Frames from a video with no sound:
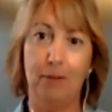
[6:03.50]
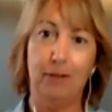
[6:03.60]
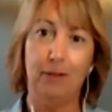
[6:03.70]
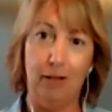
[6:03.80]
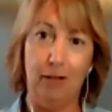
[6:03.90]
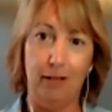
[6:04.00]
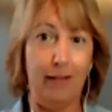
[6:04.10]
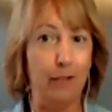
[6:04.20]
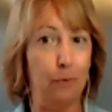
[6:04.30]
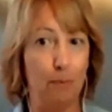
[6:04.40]
gone.
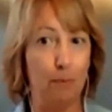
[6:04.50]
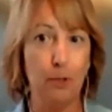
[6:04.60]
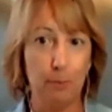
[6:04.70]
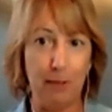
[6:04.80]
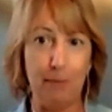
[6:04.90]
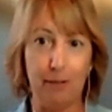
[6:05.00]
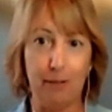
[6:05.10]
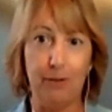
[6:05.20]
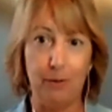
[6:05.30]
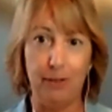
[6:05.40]
That's what most people
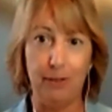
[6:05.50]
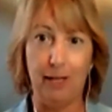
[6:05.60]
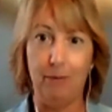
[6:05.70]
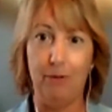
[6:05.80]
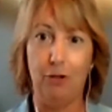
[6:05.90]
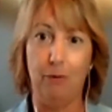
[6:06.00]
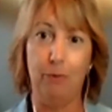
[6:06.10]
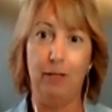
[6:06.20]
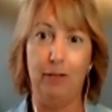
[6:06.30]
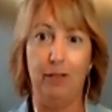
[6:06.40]
associate with Jehovah's
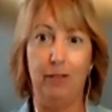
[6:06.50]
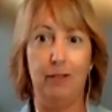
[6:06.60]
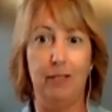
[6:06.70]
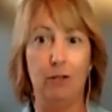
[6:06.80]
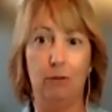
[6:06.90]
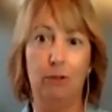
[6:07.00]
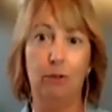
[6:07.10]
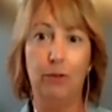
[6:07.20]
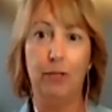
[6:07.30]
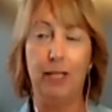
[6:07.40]
Witnesses, that you're
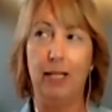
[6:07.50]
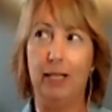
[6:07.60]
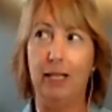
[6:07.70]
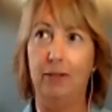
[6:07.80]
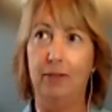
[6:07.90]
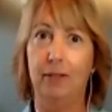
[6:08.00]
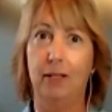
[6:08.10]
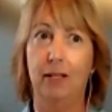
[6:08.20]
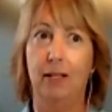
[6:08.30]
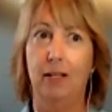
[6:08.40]
losing these
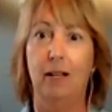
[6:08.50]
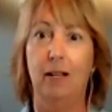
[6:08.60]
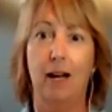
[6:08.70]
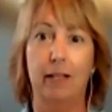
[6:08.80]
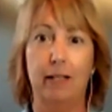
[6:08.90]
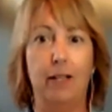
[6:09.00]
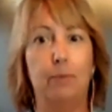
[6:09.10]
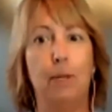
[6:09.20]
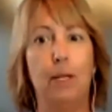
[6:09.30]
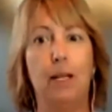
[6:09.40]
holidays.
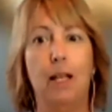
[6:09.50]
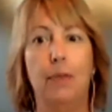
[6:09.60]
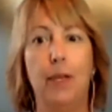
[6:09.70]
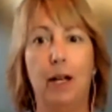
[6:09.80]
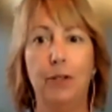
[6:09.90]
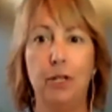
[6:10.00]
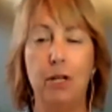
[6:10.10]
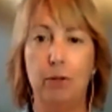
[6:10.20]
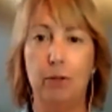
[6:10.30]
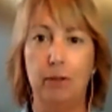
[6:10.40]
But they also
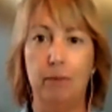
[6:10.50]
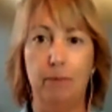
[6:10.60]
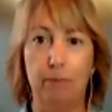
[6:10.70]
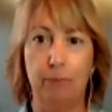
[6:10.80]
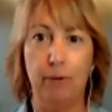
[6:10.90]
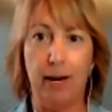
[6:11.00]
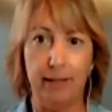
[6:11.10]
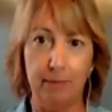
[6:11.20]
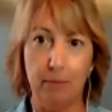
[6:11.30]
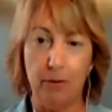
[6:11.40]
don't
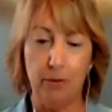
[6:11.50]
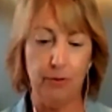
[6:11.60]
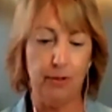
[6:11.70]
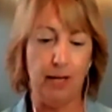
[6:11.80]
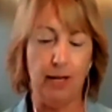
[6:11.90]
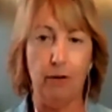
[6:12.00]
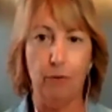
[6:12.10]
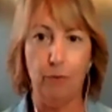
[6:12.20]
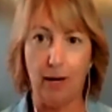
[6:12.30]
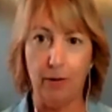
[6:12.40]
practice Mother's Day,
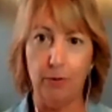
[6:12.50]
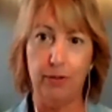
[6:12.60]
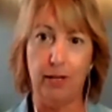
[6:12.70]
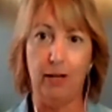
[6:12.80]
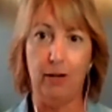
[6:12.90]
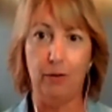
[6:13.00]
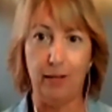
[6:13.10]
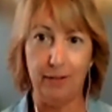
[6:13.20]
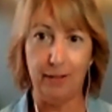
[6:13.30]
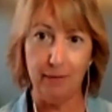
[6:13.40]
Father's Day, or
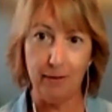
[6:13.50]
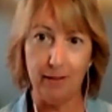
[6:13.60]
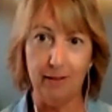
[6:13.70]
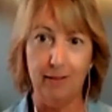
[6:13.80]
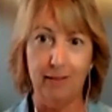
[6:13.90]
Thanksgiving,